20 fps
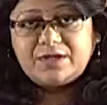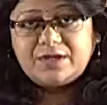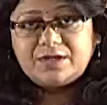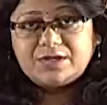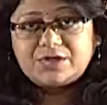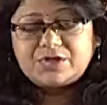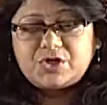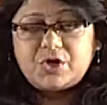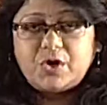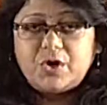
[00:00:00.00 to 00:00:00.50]

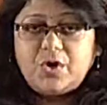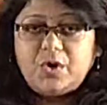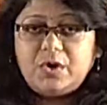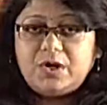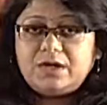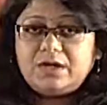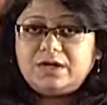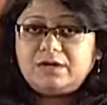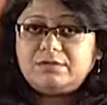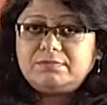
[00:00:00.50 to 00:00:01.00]
So,
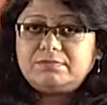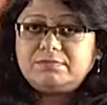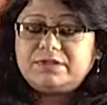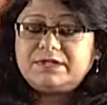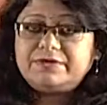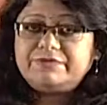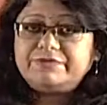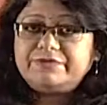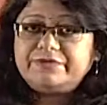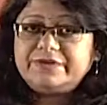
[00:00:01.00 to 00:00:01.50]

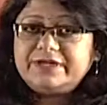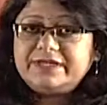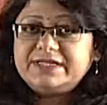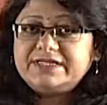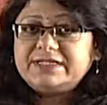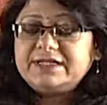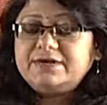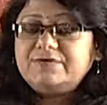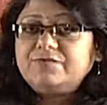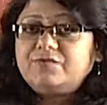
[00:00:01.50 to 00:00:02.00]
the
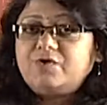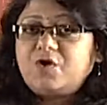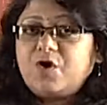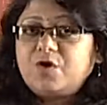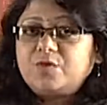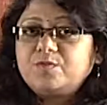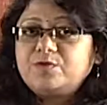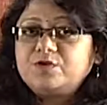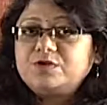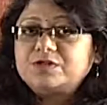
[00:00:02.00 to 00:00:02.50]
first and
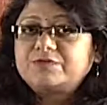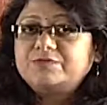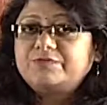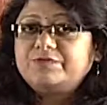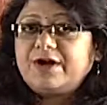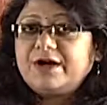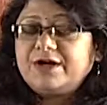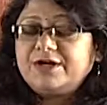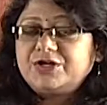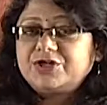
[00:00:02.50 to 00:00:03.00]
foremost
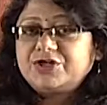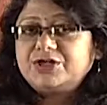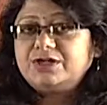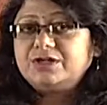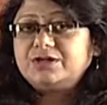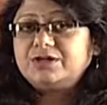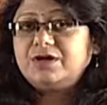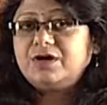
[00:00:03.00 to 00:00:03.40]
function